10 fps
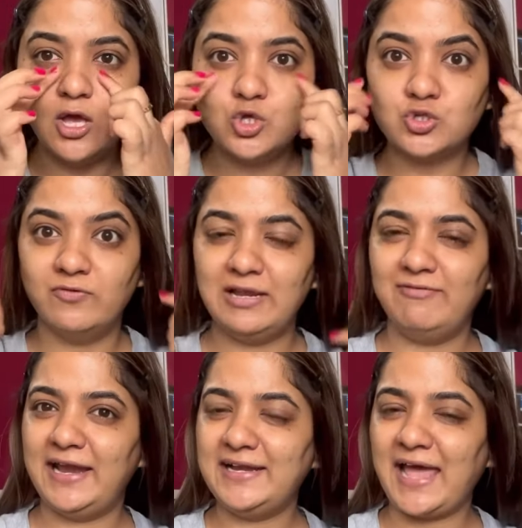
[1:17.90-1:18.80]
So we'll
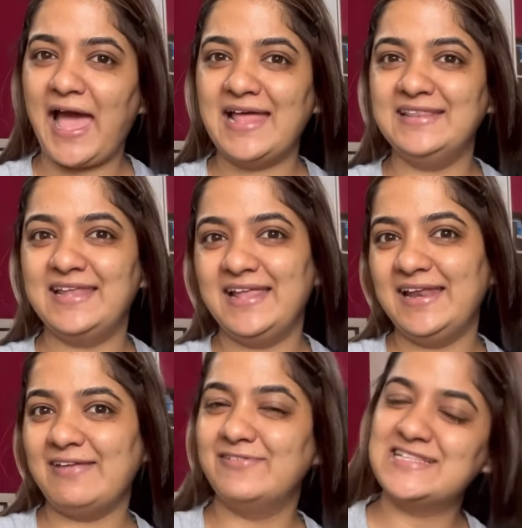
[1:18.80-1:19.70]
wait and
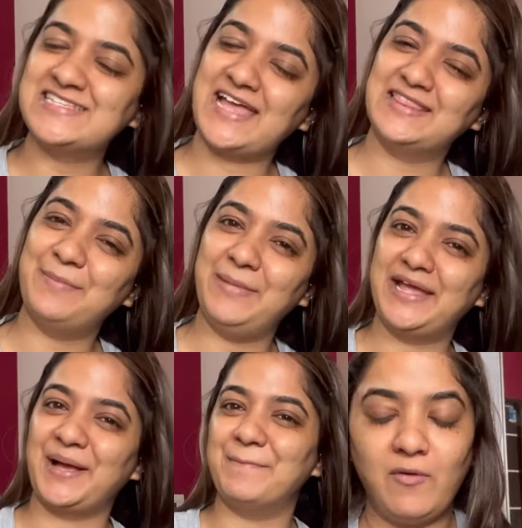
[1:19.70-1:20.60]
then we'll start the
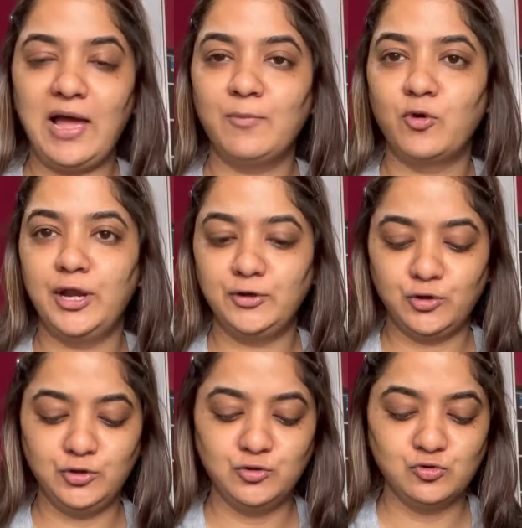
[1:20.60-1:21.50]
makeup. I'm going
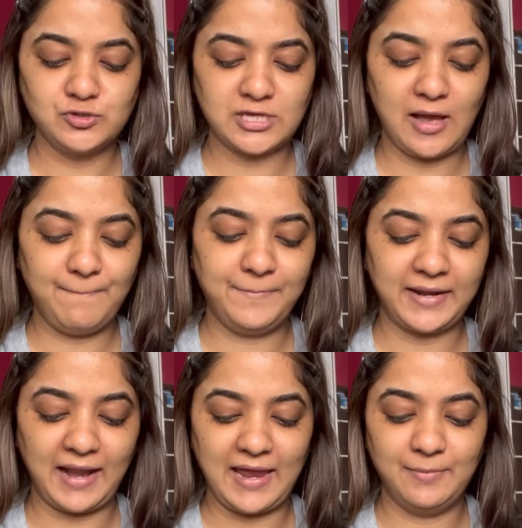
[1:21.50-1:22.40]
to use a
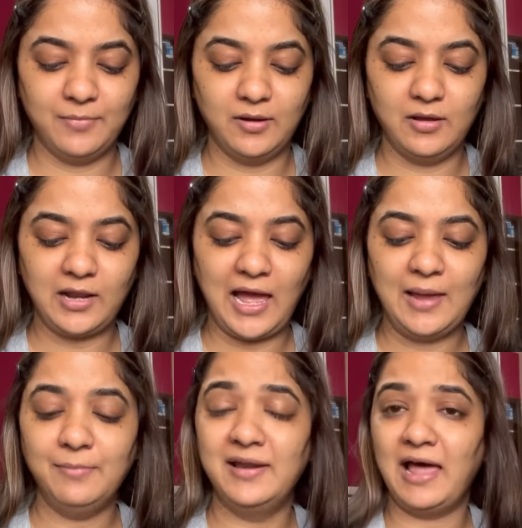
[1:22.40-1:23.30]
primer.
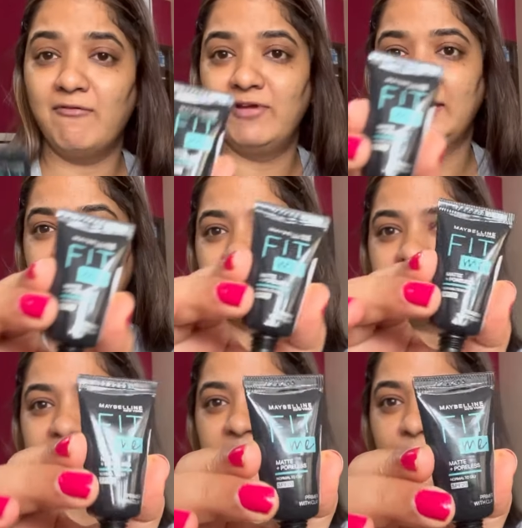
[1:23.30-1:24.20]
I'm loving
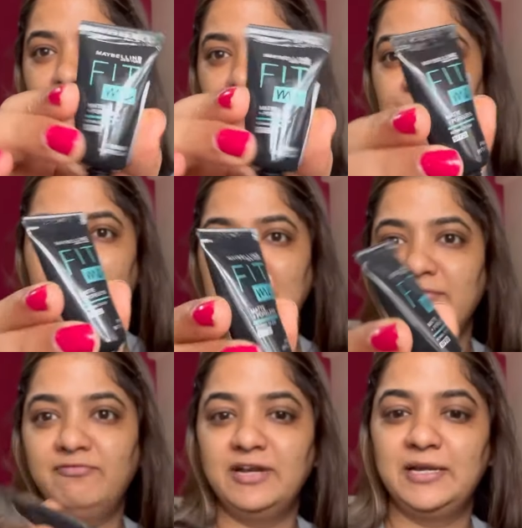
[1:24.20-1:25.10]
this
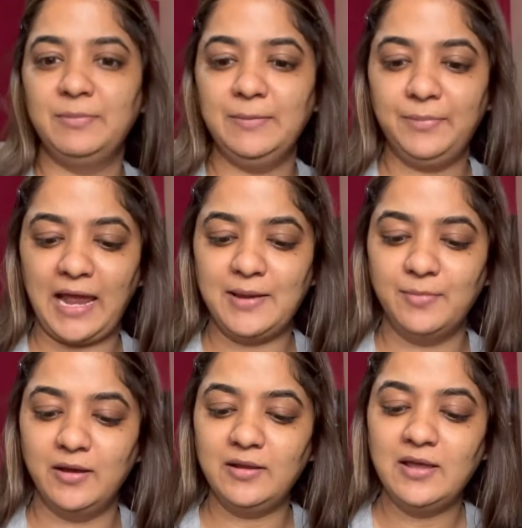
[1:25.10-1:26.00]
Maybelline Fit Me
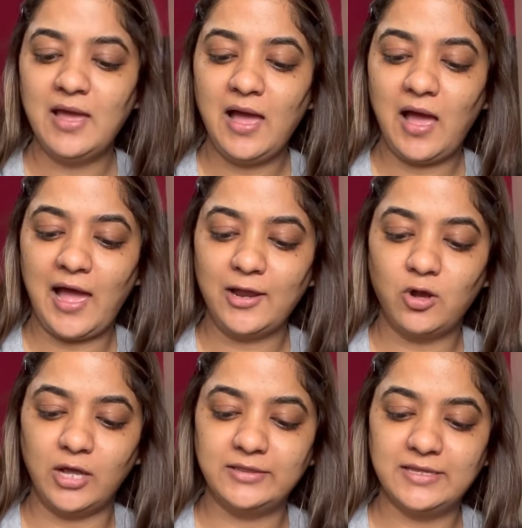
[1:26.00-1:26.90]
primer. I
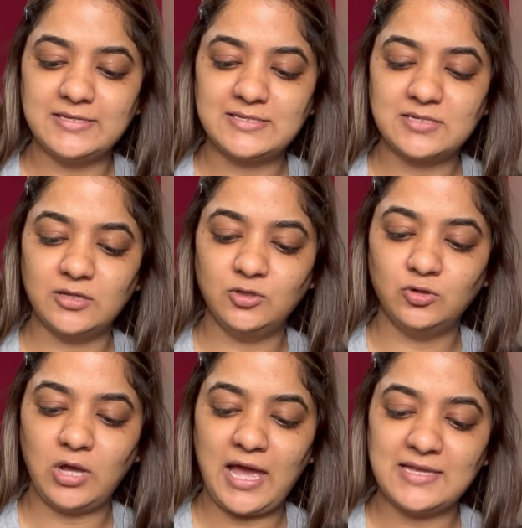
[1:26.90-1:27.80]
got this, you
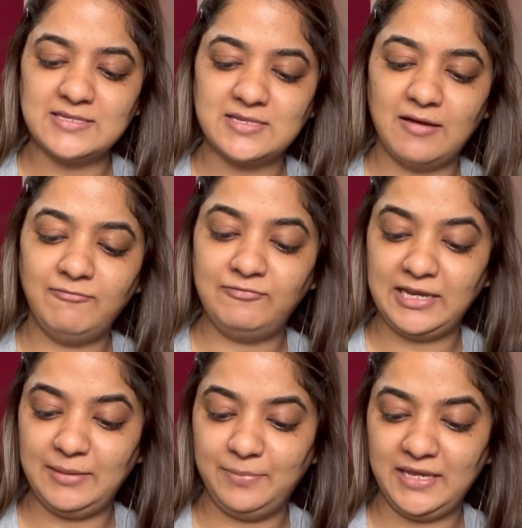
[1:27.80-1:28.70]
know, as a
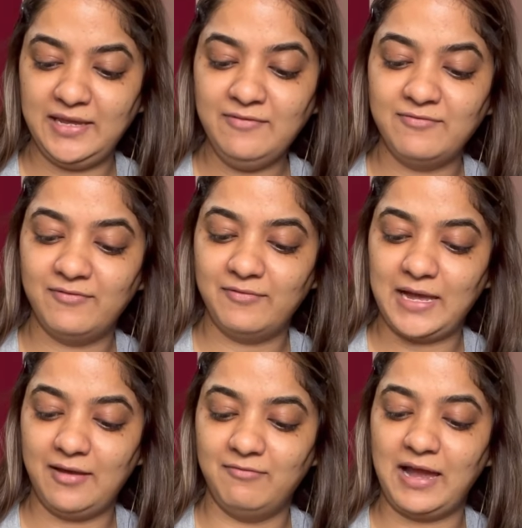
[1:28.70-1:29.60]
freebie
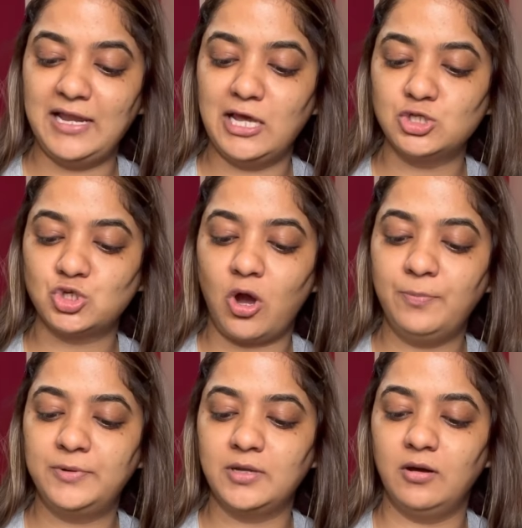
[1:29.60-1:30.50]
while I
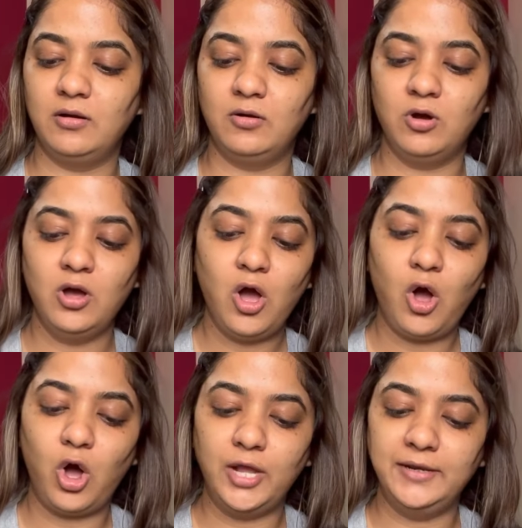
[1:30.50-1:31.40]
shopped
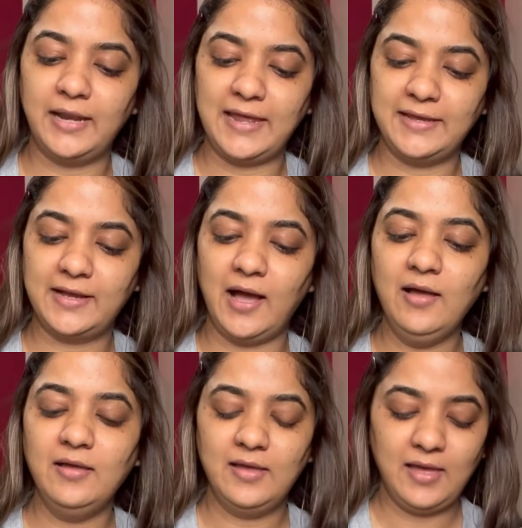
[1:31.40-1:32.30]
on
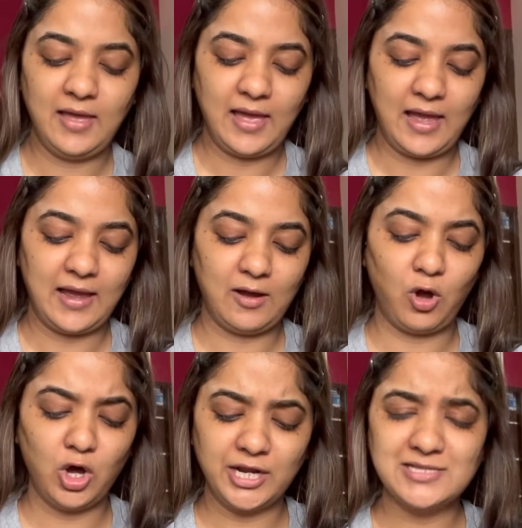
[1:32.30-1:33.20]
Nykaa.
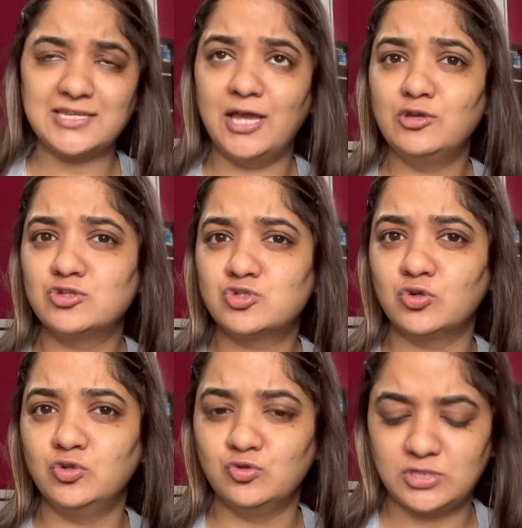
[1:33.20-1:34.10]
Or else I used
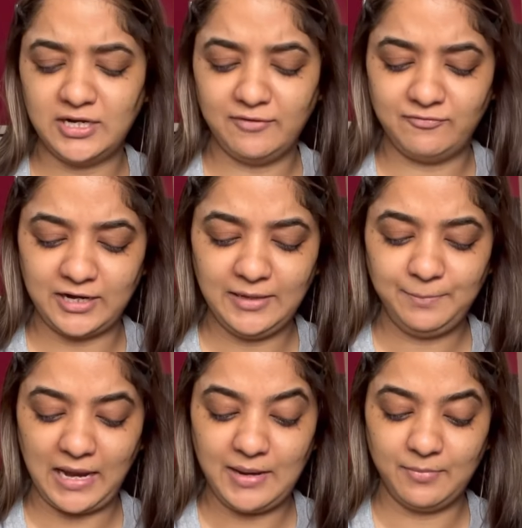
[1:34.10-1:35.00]
to use a
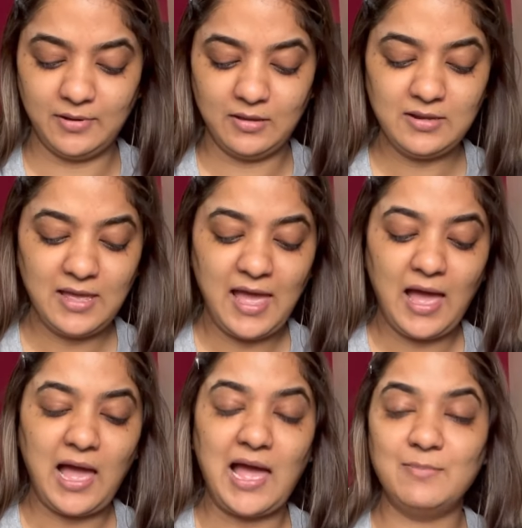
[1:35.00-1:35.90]
different primer.
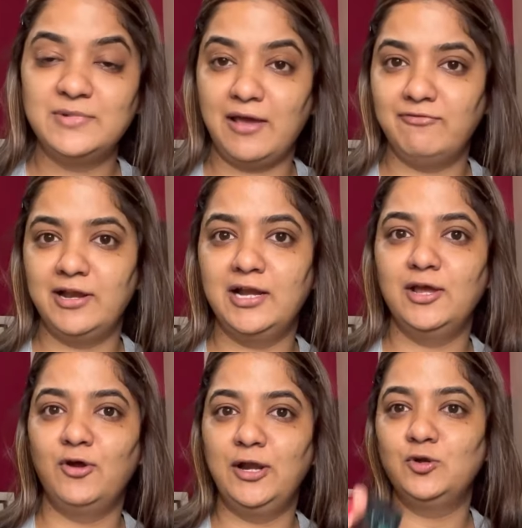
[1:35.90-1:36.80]
I'm
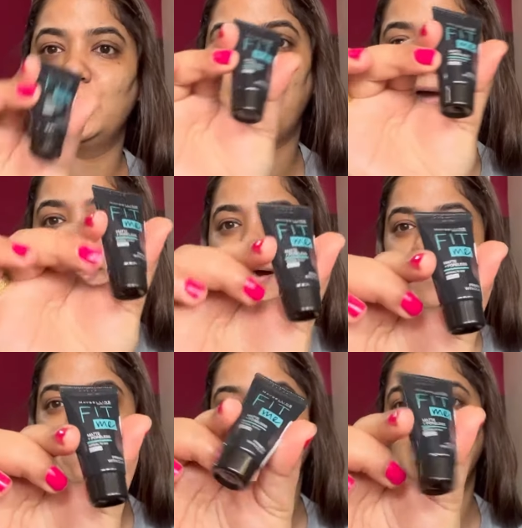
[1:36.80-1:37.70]
definitely going to buy a
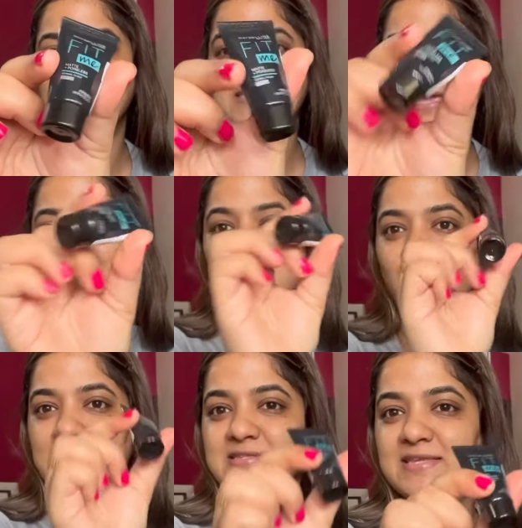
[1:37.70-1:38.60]
bigger size
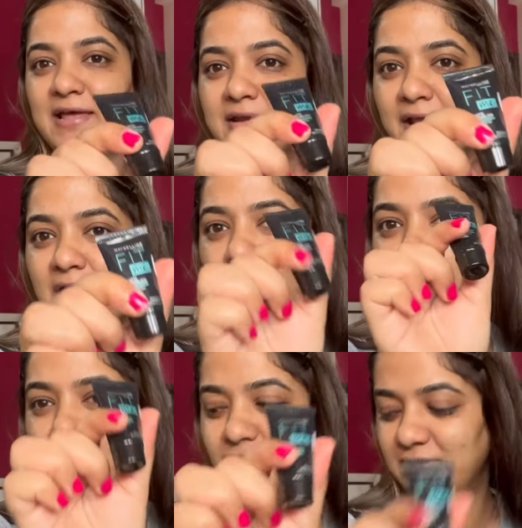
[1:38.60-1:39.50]
once I run
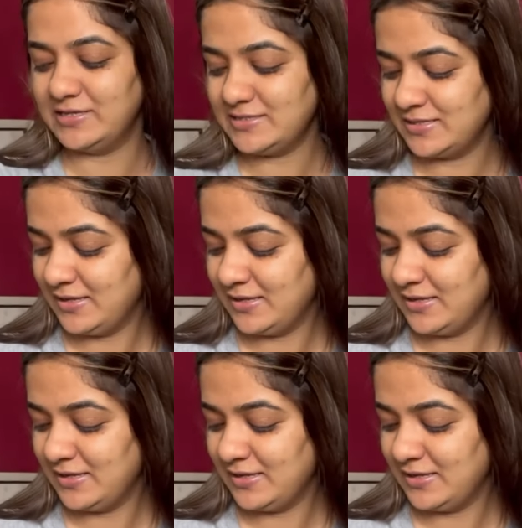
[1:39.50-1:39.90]
out of this.